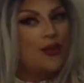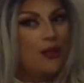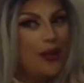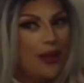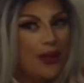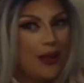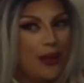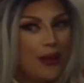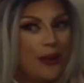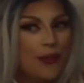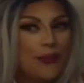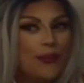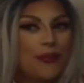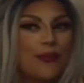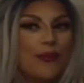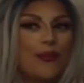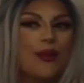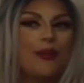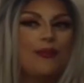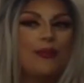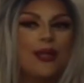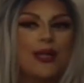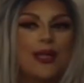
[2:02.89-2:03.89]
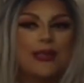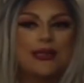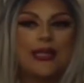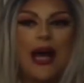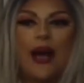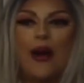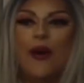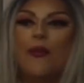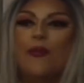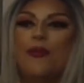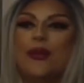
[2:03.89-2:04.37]
Twitter because
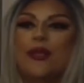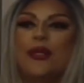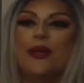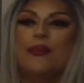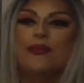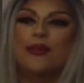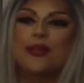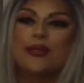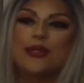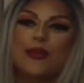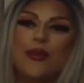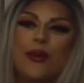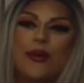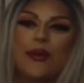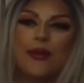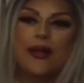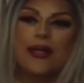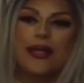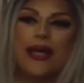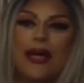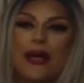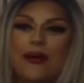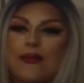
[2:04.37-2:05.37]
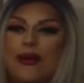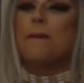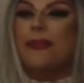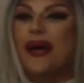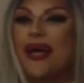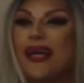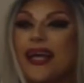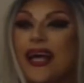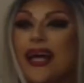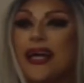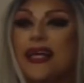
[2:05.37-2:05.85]
I opened up the Twitter account.
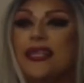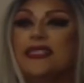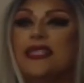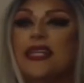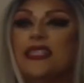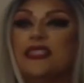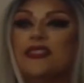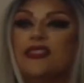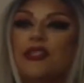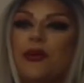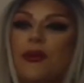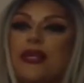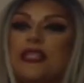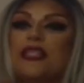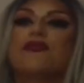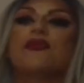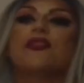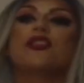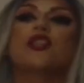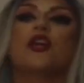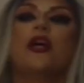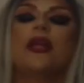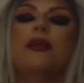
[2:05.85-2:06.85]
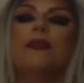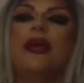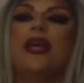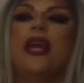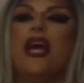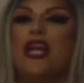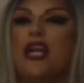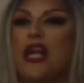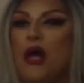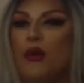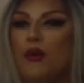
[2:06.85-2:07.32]
Bye guys, thanks so much for joining
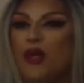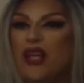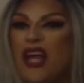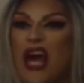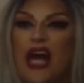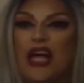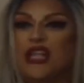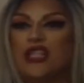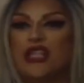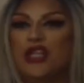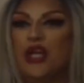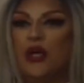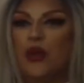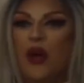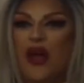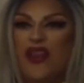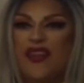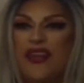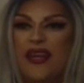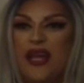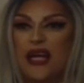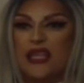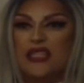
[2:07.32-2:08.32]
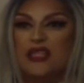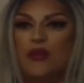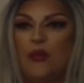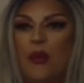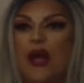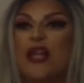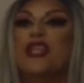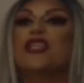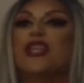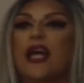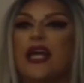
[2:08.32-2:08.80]
me and I will catch you on the next
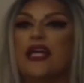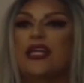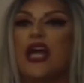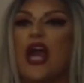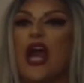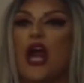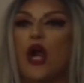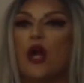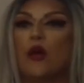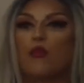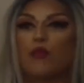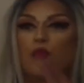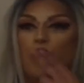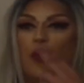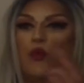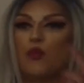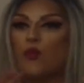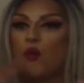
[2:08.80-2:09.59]
one. Take care.